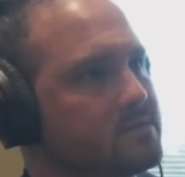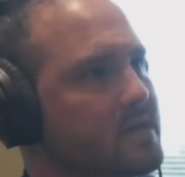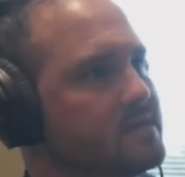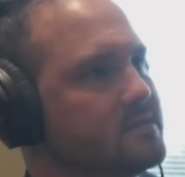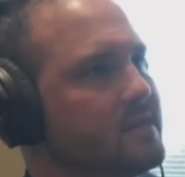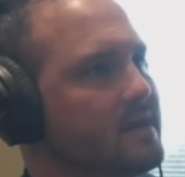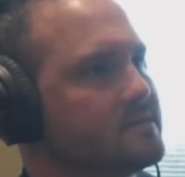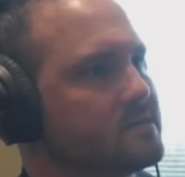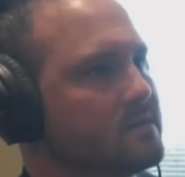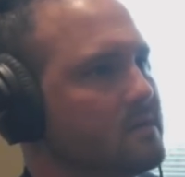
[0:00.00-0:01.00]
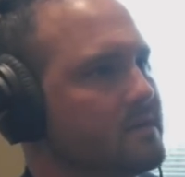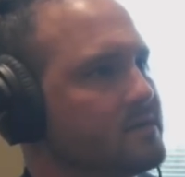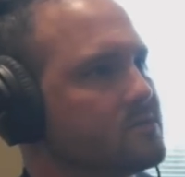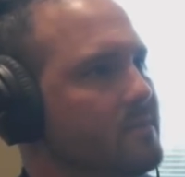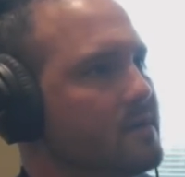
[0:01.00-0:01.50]
Those kinds of diets are
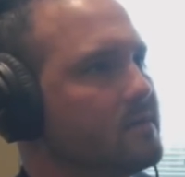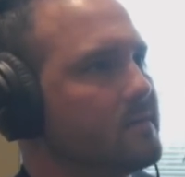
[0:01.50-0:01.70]
detrimental.